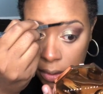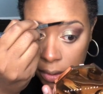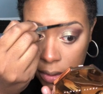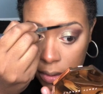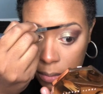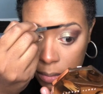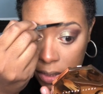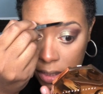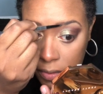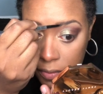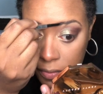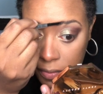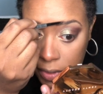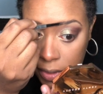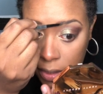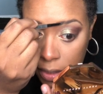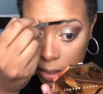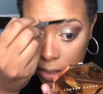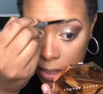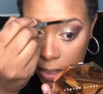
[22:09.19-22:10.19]
So I'm just
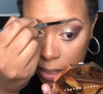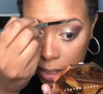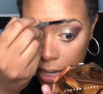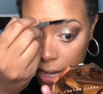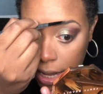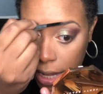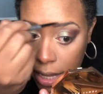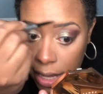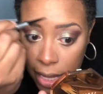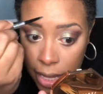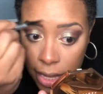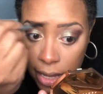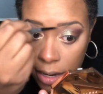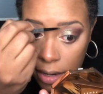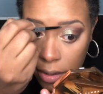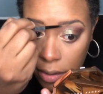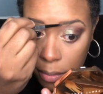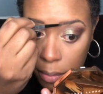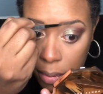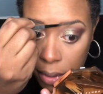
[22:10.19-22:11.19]
filling in that head
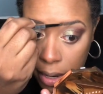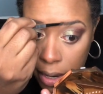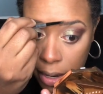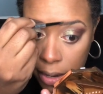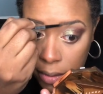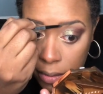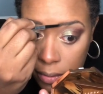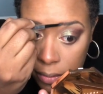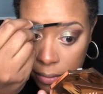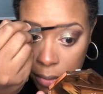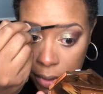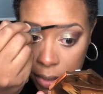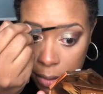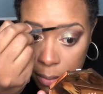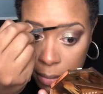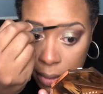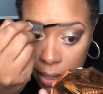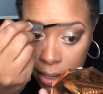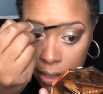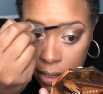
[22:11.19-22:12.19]
of the brow where
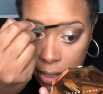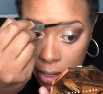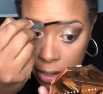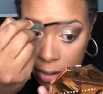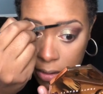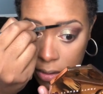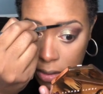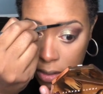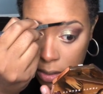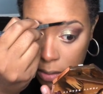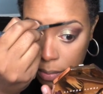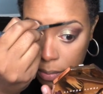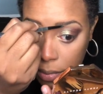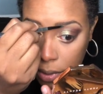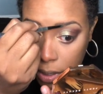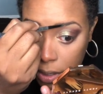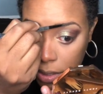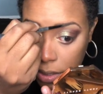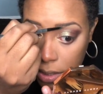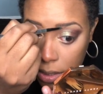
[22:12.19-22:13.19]
my hair is
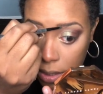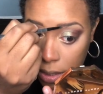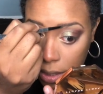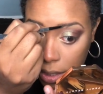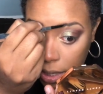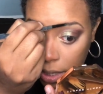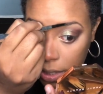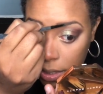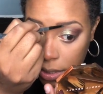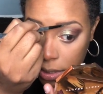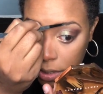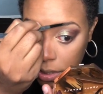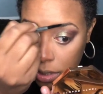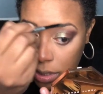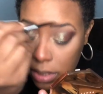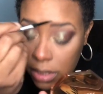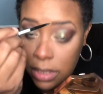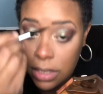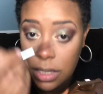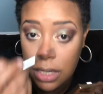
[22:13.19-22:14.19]
sparse and kind of
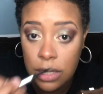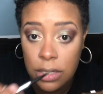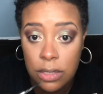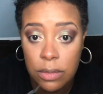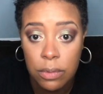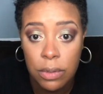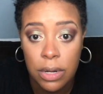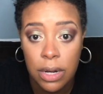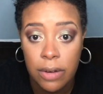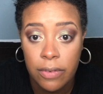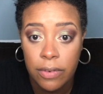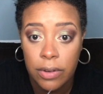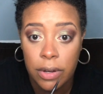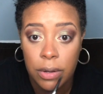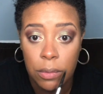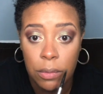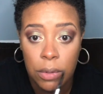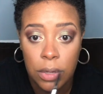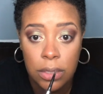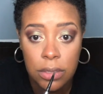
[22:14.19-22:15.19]
just does whatever
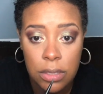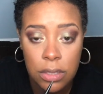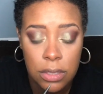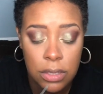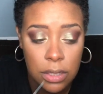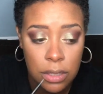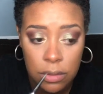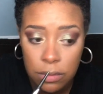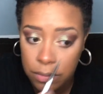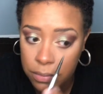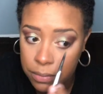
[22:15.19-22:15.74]
it wants to.